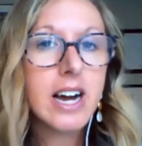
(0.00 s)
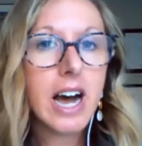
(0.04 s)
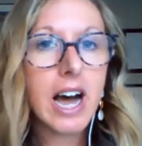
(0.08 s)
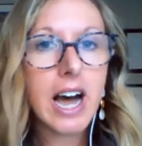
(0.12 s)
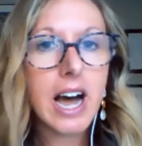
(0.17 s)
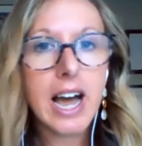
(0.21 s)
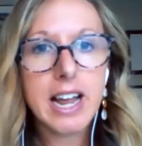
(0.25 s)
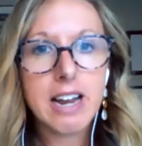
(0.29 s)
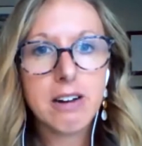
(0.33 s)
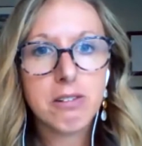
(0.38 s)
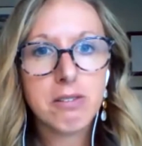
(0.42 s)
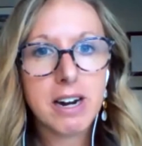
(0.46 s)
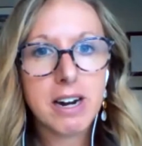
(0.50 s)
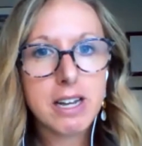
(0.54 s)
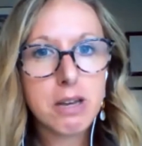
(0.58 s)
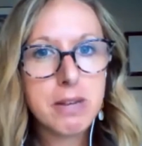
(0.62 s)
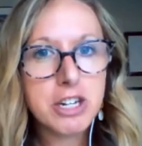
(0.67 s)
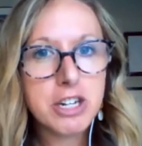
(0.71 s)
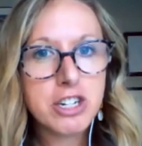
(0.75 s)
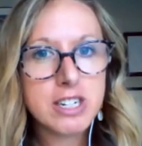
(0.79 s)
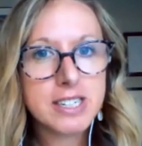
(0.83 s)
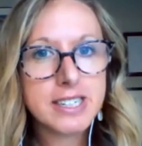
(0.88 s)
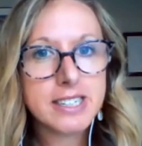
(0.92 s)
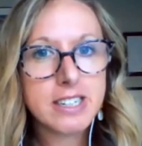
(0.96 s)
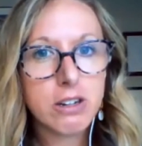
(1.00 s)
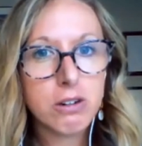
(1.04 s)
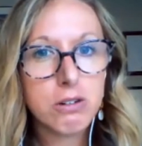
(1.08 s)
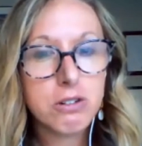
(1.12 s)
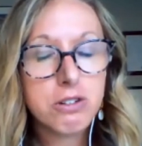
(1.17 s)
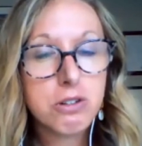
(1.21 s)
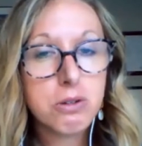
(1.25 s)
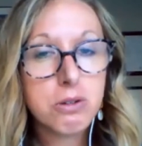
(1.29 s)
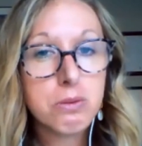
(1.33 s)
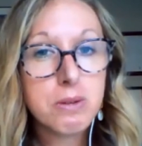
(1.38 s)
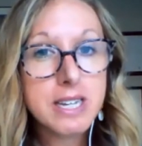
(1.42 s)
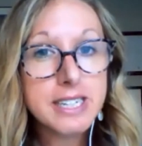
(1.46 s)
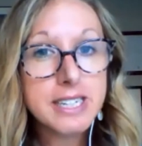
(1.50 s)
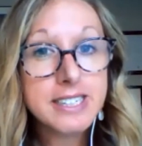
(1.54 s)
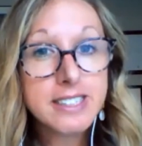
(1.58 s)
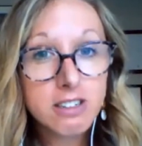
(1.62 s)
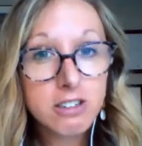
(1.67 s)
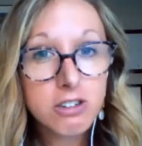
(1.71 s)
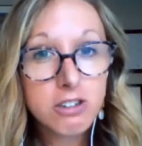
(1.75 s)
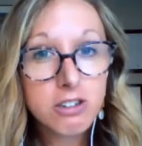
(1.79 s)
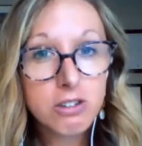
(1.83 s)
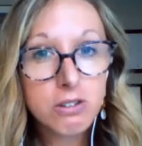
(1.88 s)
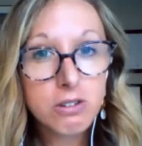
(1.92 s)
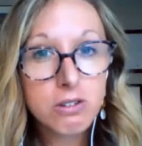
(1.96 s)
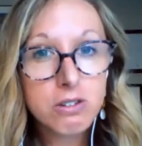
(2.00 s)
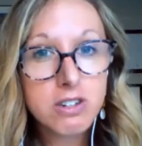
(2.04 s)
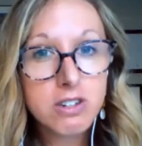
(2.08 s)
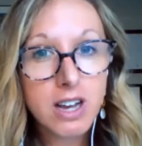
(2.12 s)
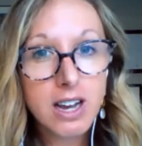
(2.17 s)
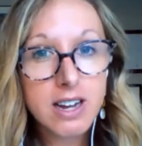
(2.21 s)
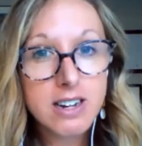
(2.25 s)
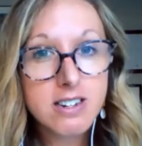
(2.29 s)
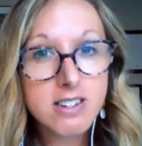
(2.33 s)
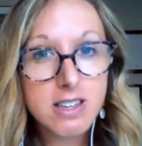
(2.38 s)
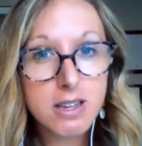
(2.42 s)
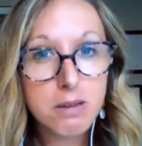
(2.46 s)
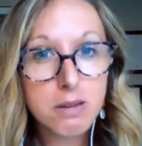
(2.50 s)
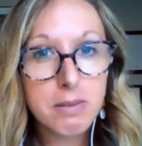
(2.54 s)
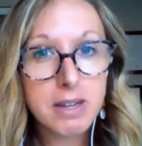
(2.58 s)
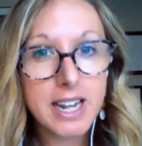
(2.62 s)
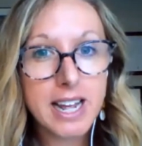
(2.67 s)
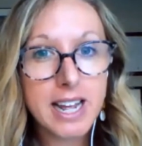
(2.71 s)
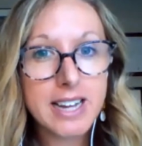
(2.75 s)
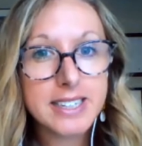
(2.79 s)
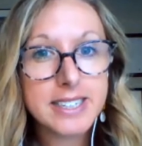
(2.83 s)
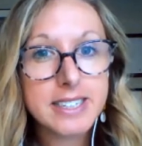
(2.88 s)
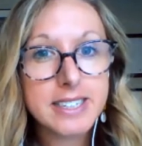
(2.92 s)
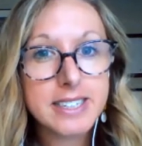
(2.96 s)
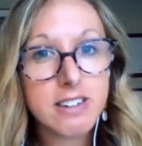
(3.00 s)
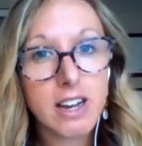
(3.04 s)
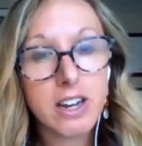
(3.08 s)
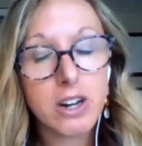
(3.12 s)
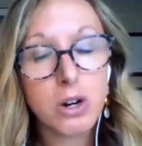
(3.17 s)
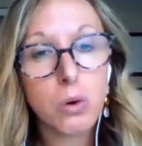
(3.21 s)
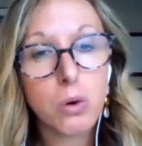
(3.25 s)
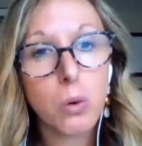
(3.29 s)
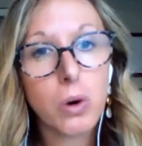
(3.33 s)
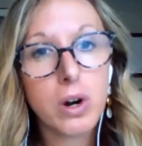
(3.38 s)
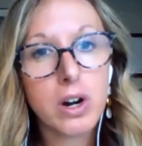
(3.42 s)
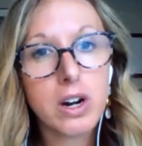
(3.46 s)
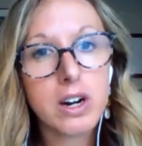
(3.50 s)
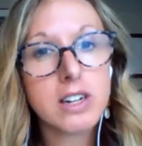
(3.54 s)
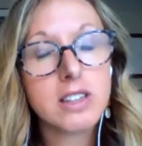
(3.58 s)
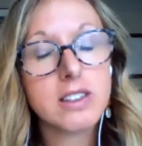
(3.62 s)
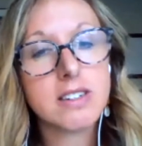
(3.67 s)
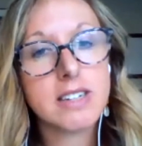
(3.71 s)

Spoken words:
I recommend just go to institute.dmns.org.